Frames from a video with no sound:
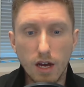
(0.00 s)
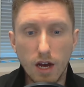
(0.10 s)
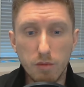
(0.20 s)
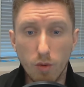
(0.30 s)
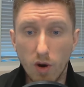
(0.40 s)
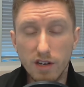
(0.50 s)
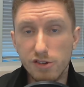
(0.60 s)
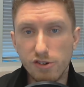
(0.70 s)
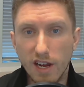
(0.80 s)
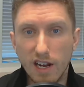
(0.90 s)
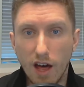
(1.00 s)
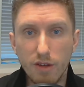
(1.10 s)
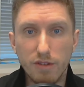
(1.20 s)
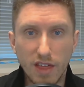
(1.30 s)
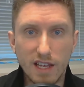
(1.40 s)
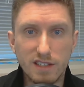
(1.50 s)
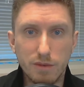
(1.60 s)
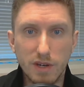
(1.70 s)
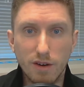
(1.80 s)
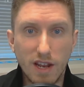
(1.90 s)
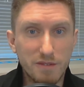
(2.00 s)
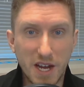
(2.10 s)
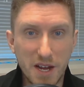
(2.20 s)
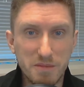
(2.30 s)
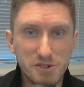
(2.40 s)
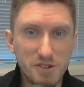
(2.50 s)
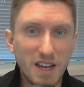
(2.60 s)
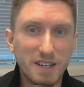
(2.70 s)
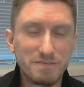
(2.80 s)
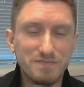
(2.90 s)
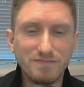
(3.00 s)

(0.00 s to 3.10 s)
or wanting to trade other things that we don't have time to trade.